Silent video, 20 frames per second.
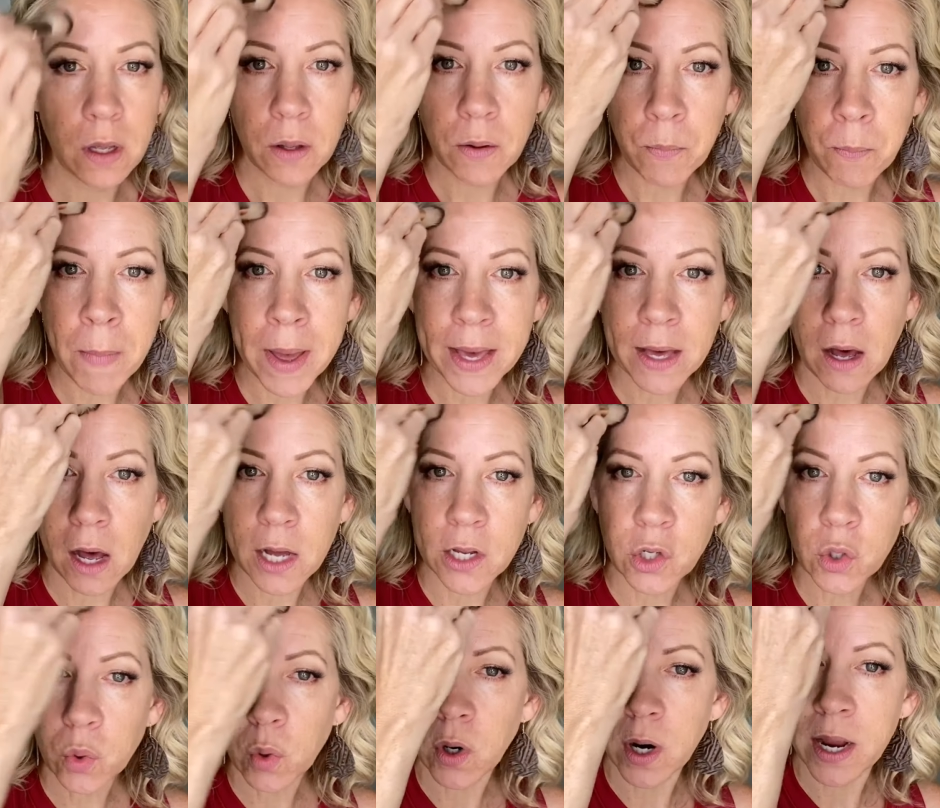my
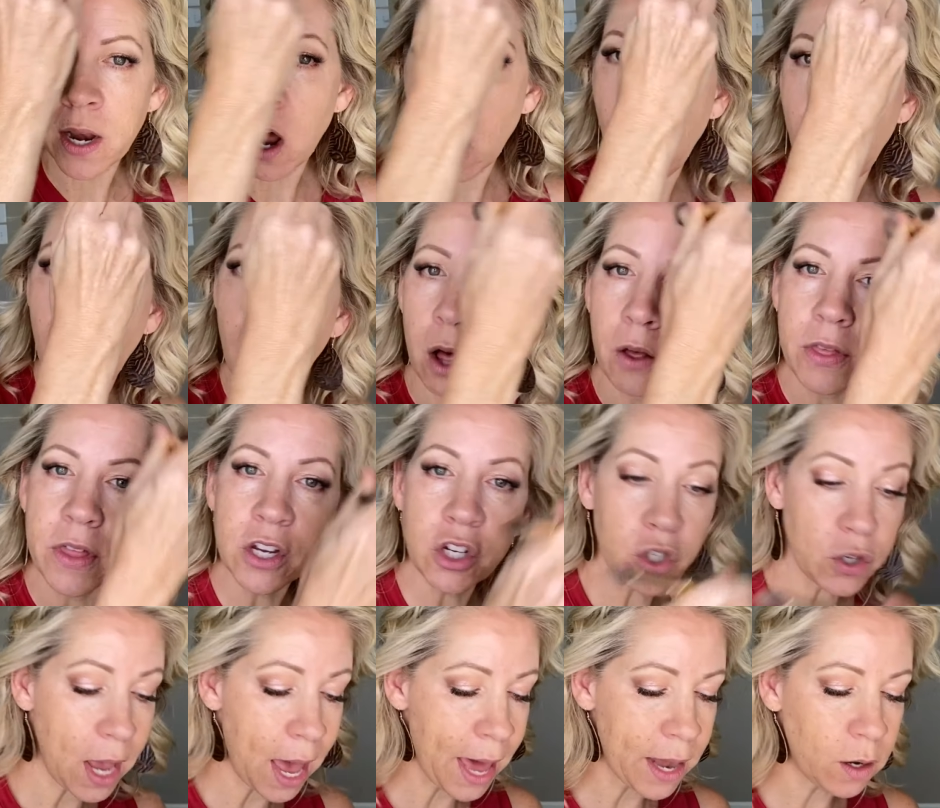contour in all the
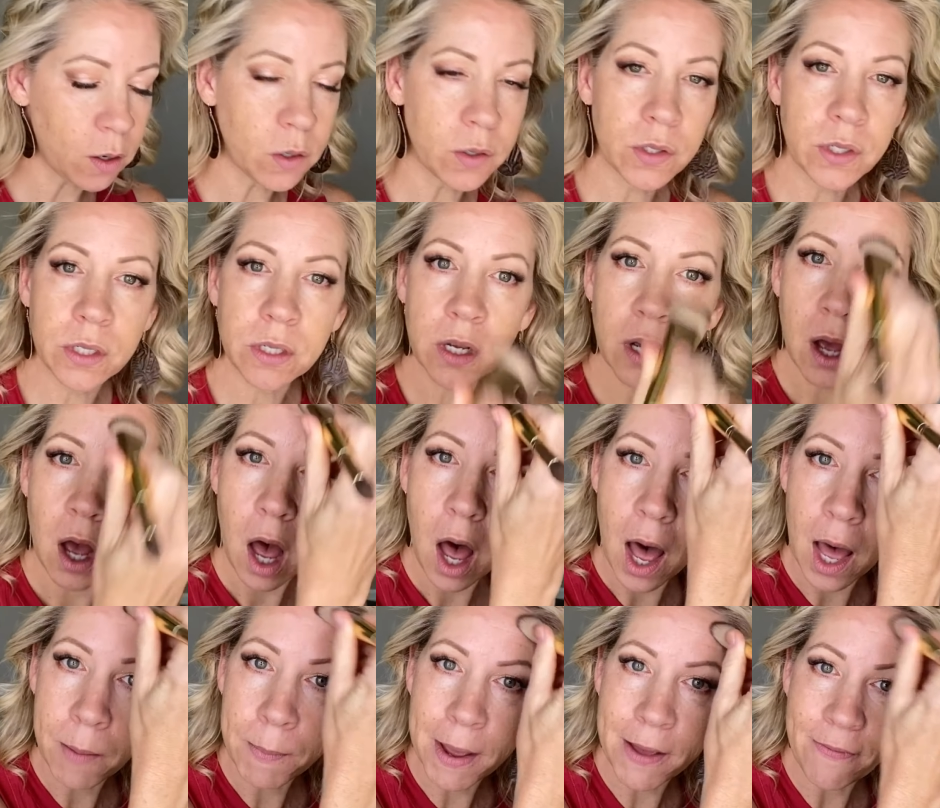shadows
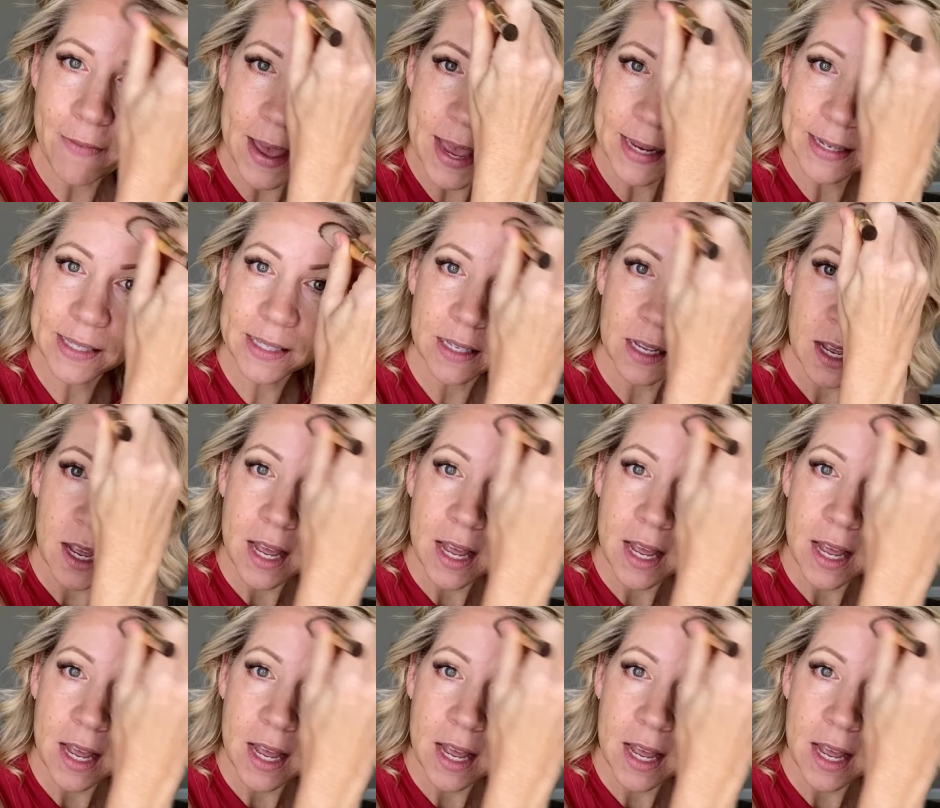on my face.